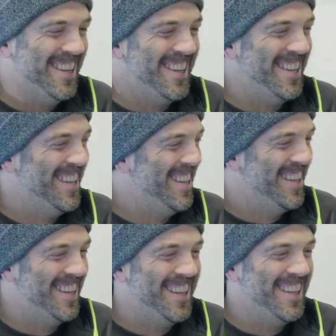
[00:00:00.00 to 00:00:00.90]

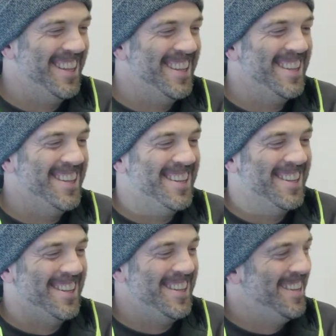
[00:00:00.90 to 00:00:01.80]

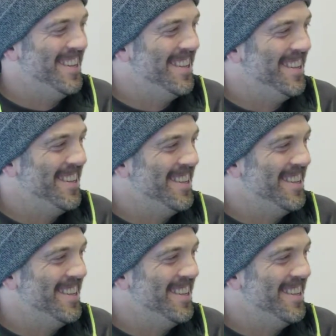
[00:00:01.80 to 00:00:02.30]
[no speech]